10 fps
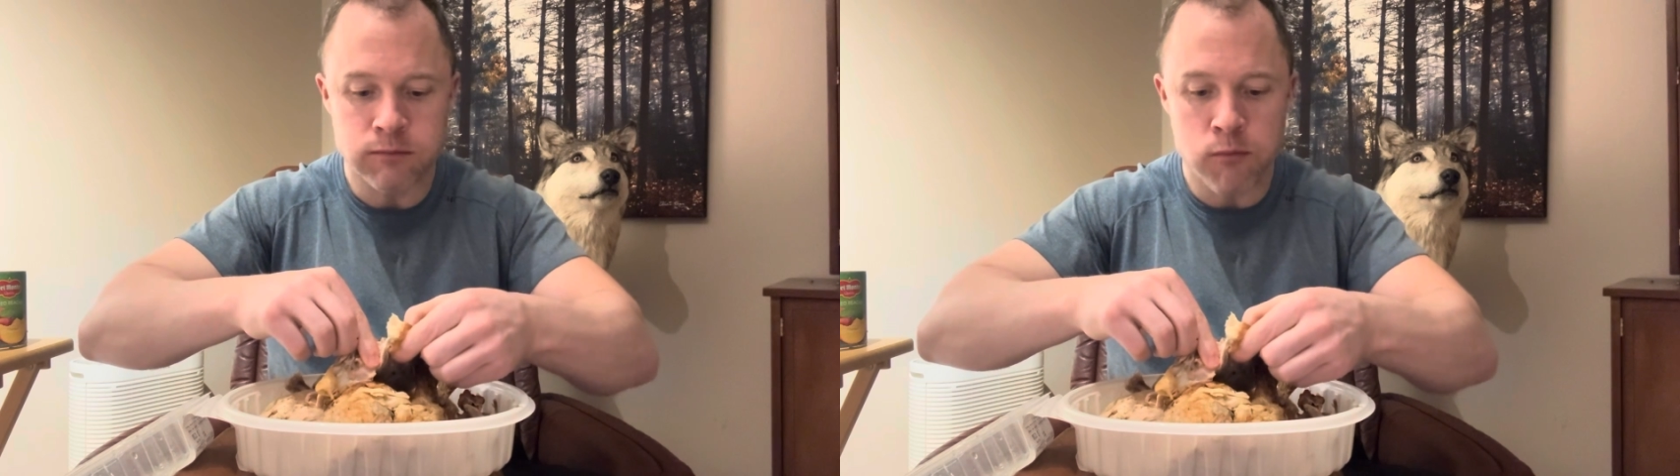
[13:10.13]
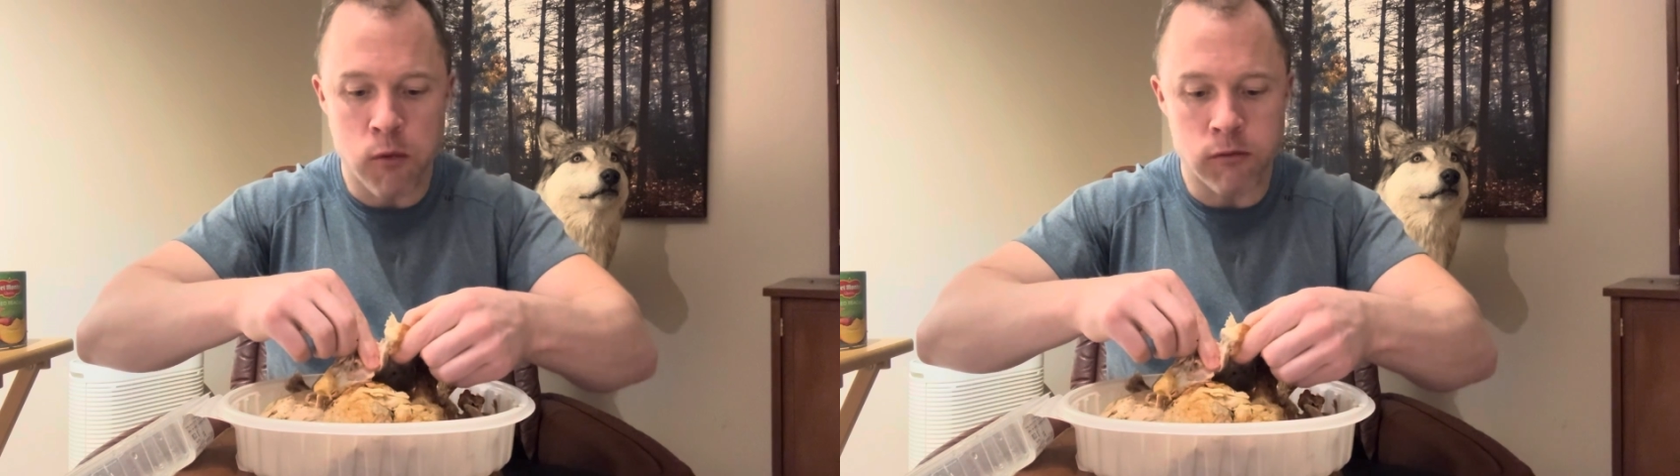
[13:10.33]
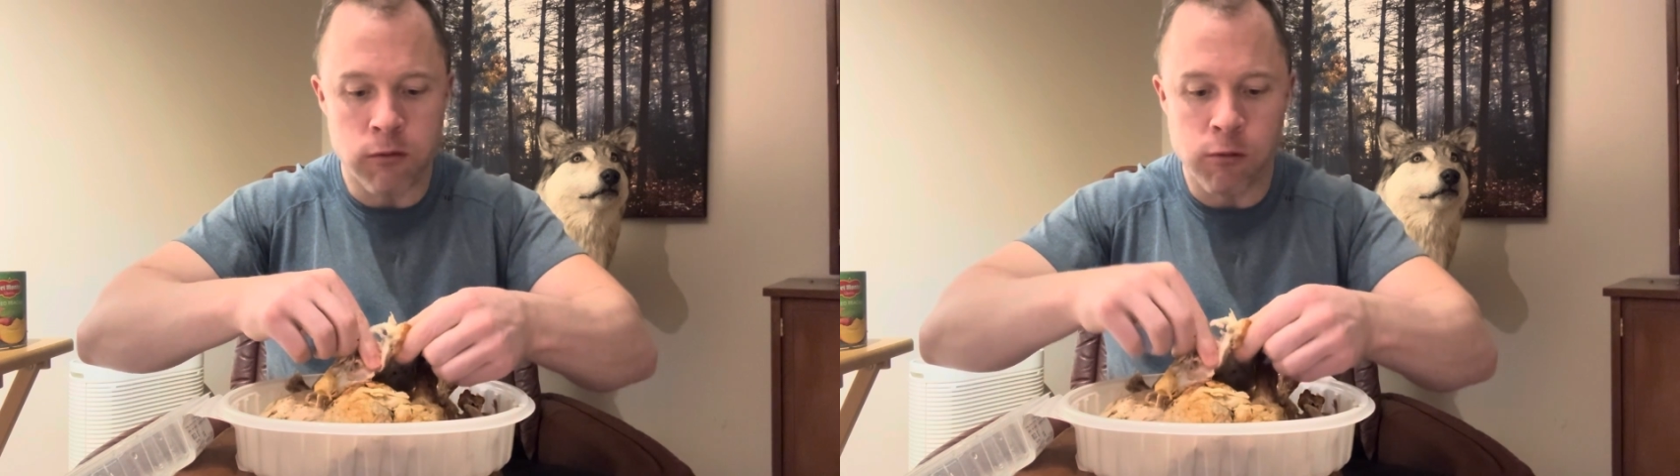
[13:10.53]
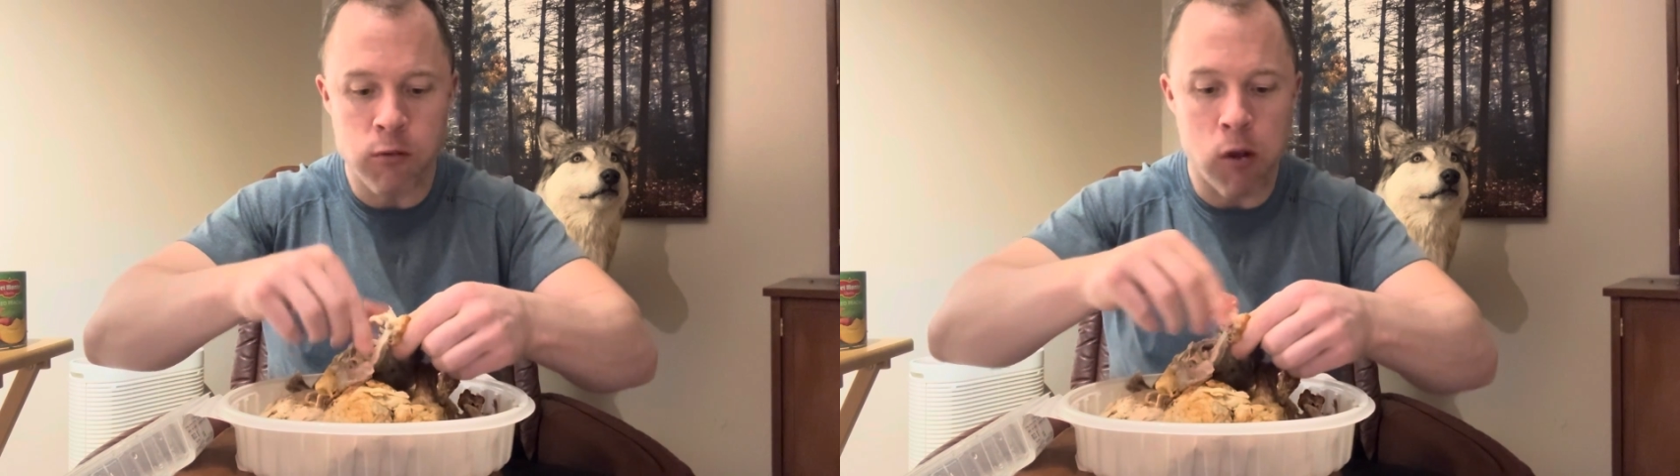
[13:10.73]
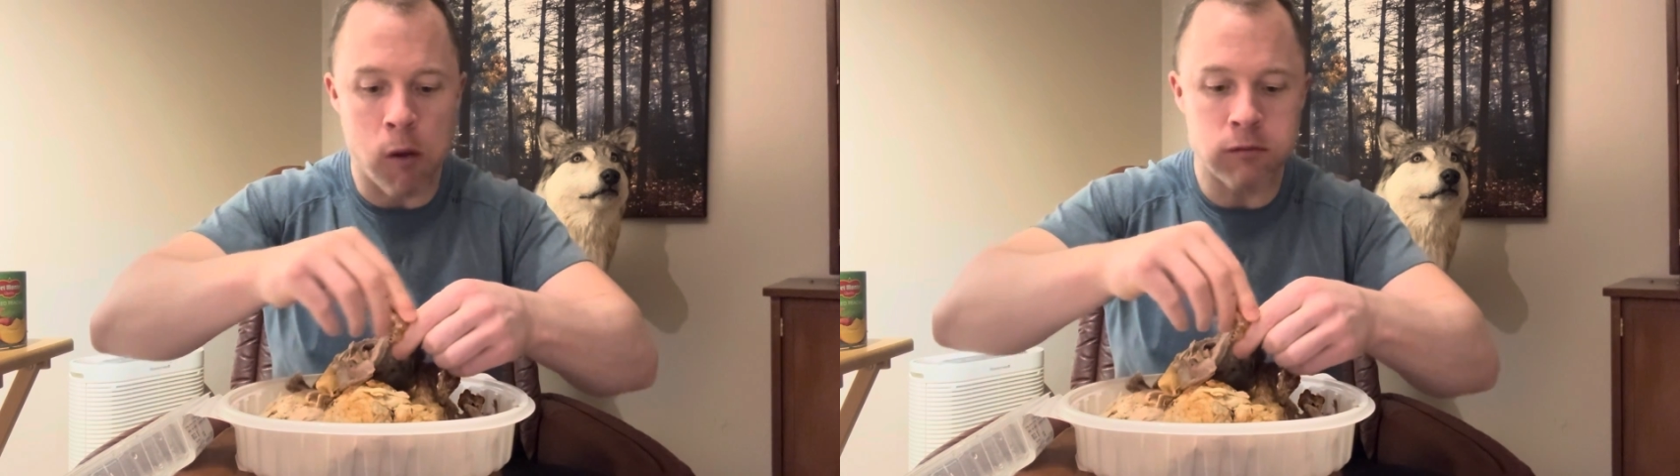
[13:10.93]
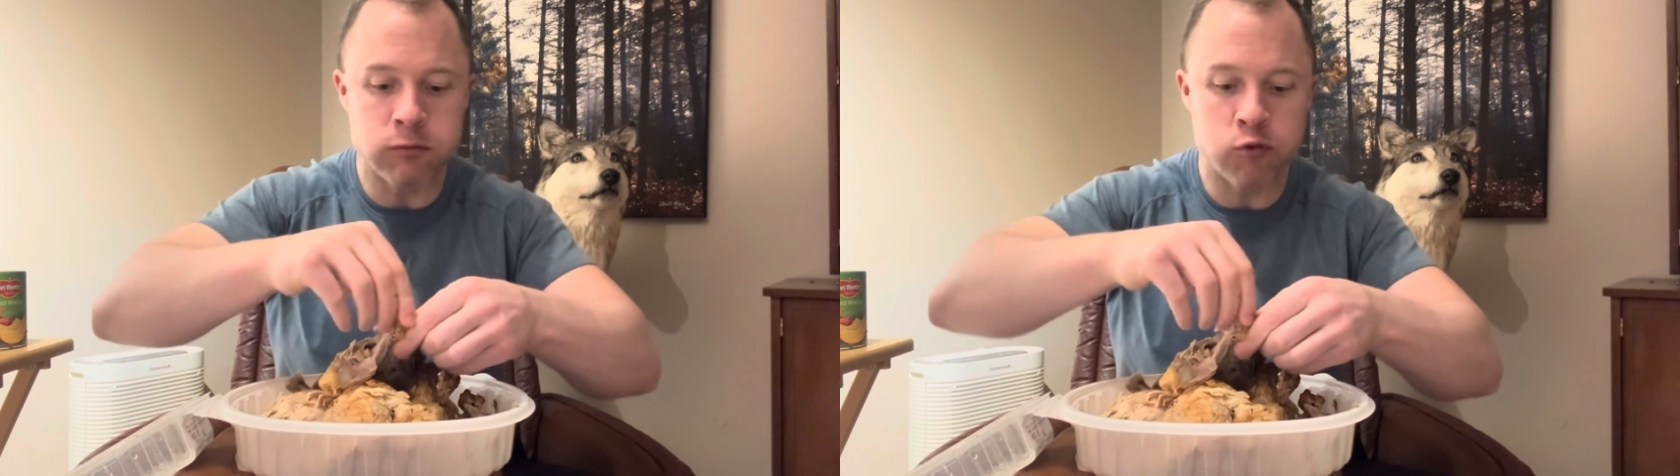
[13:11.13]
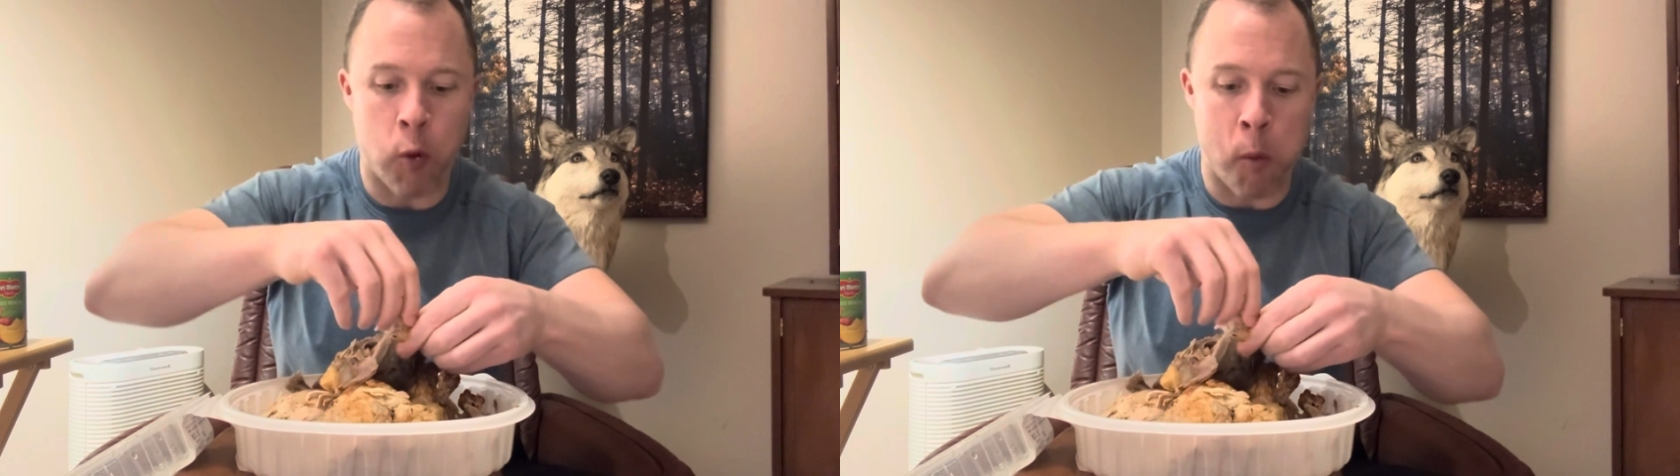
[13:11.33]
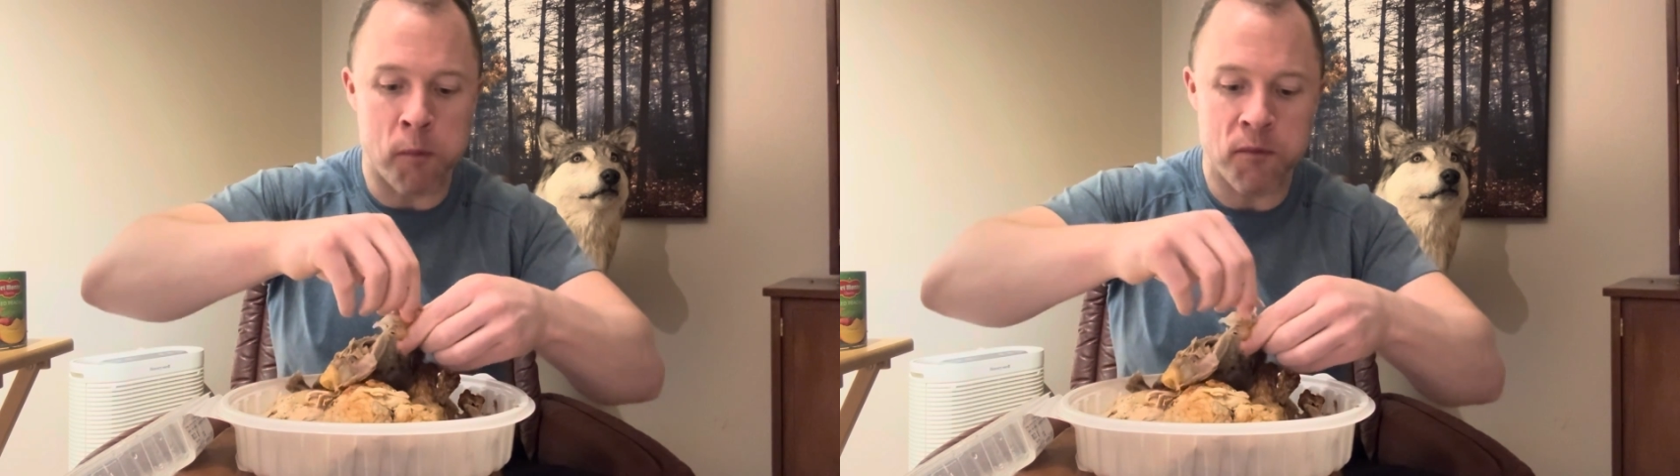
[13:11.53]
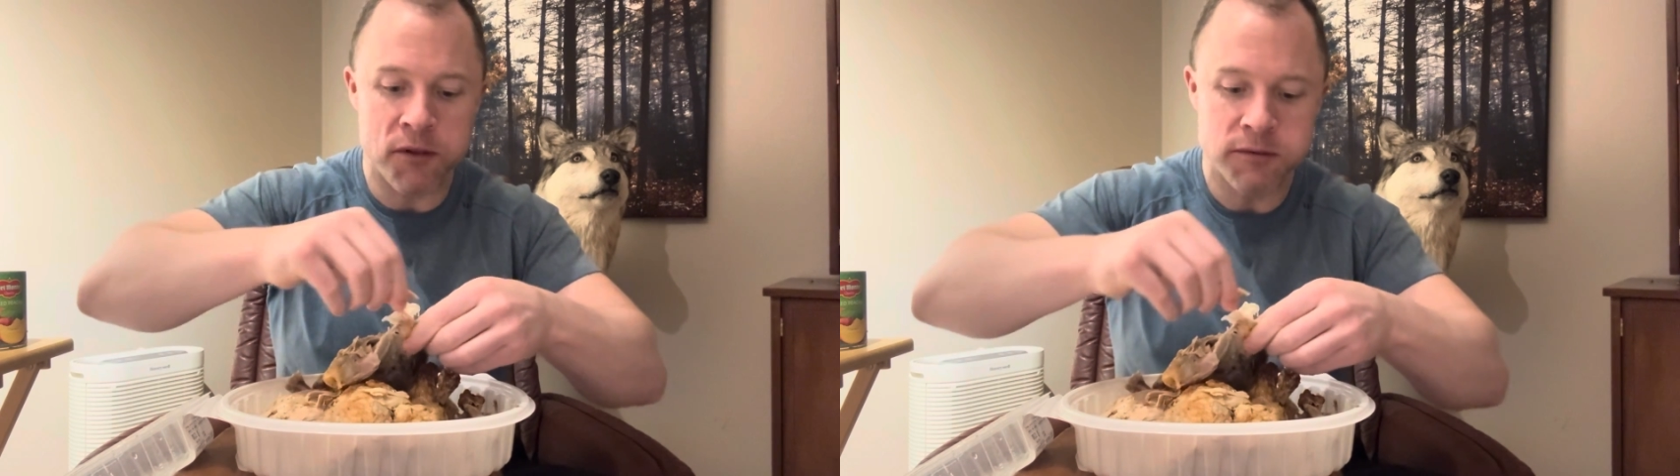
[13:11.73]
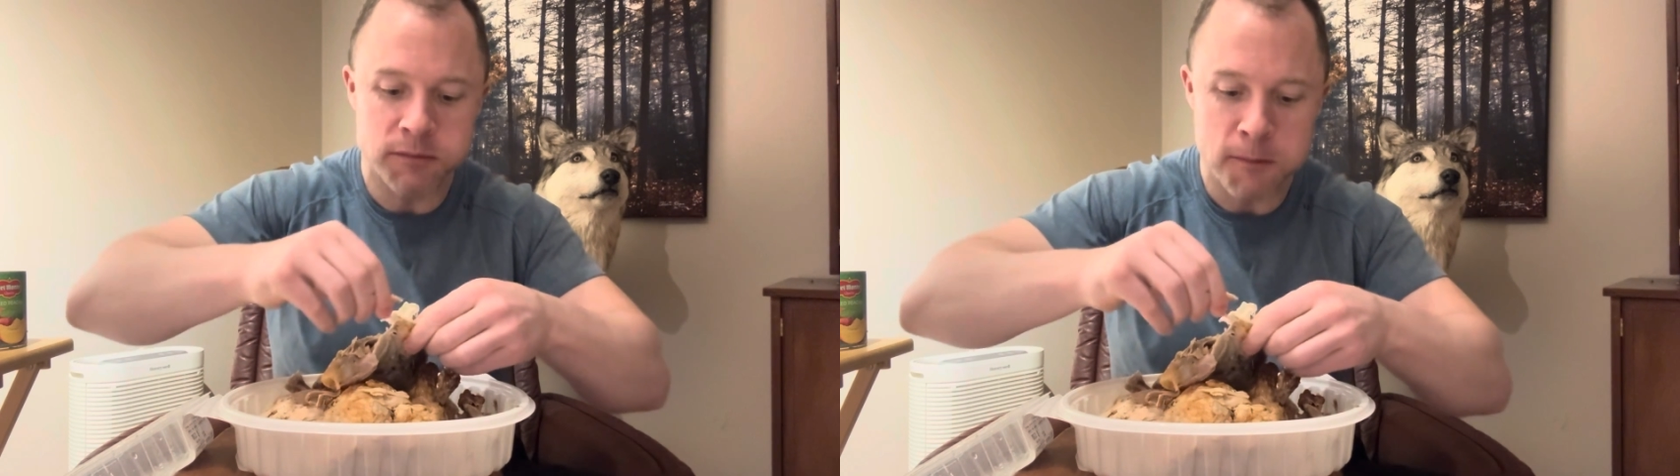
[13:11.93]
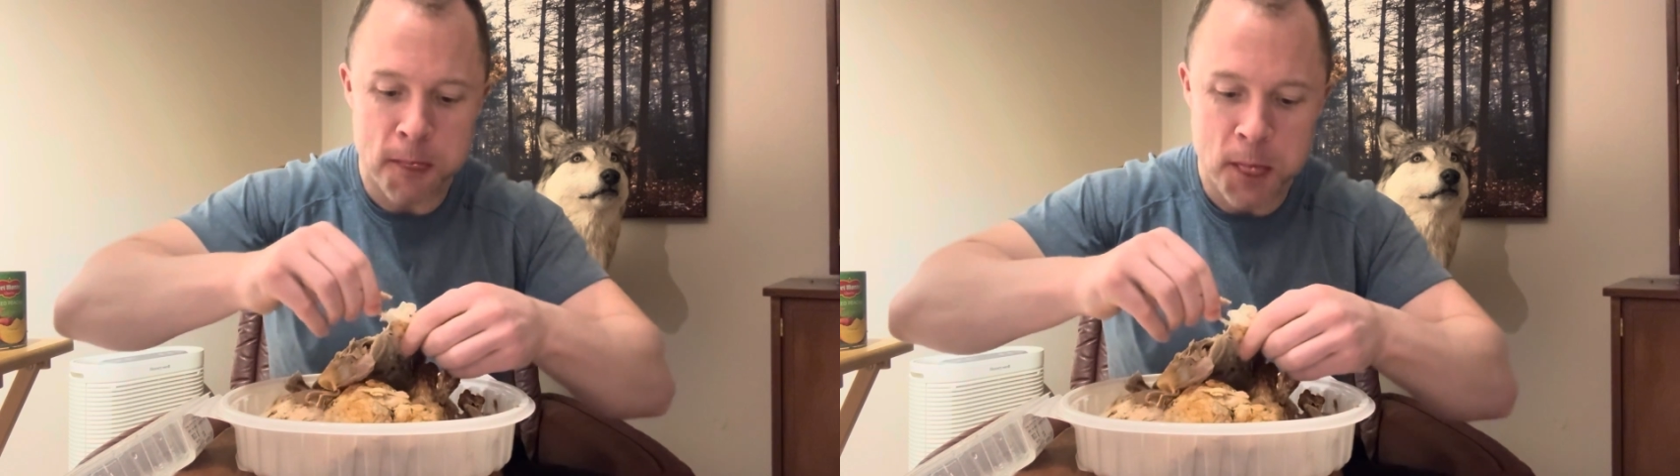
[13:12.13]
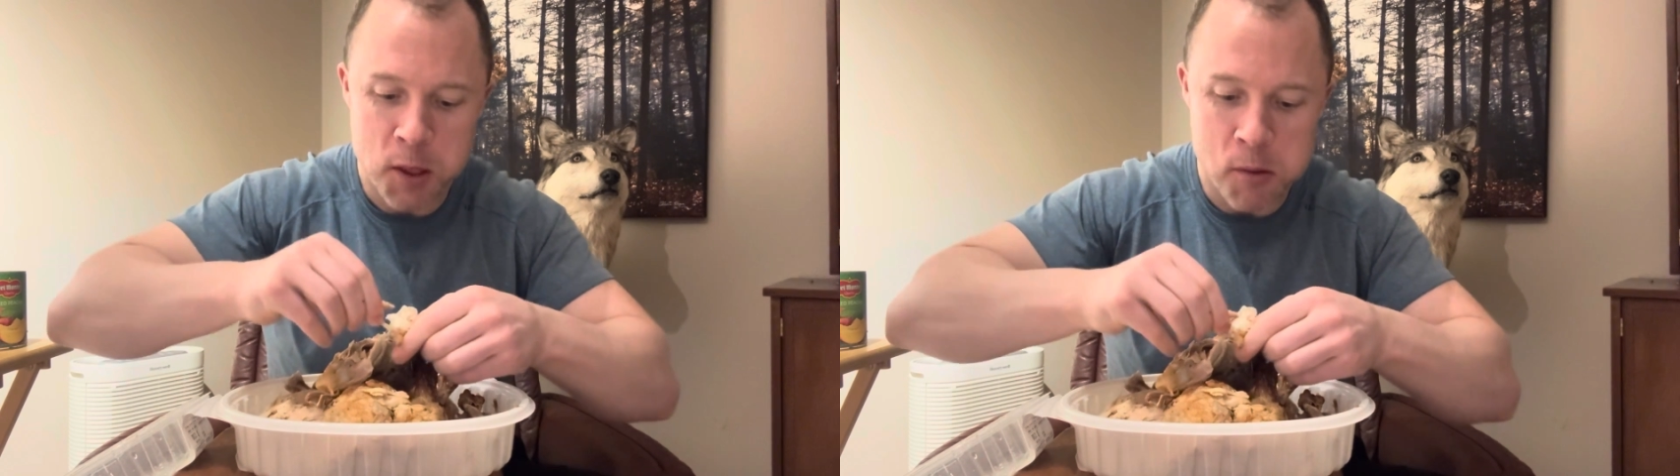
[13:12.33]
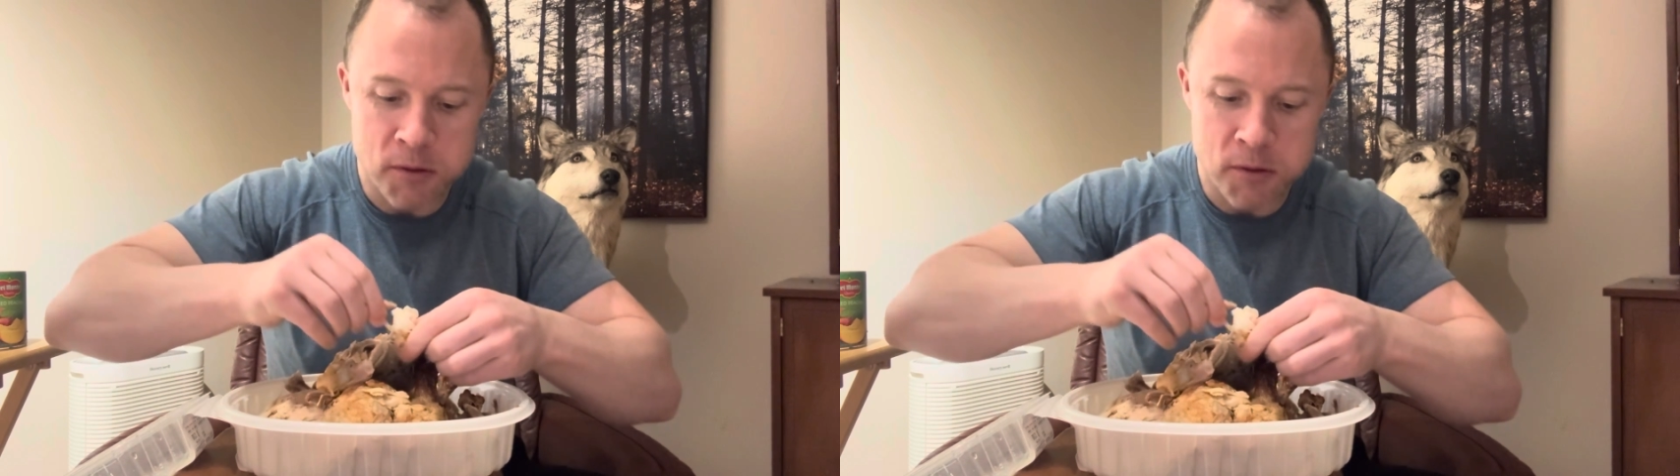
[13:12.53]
With my metabolism being this ramped up,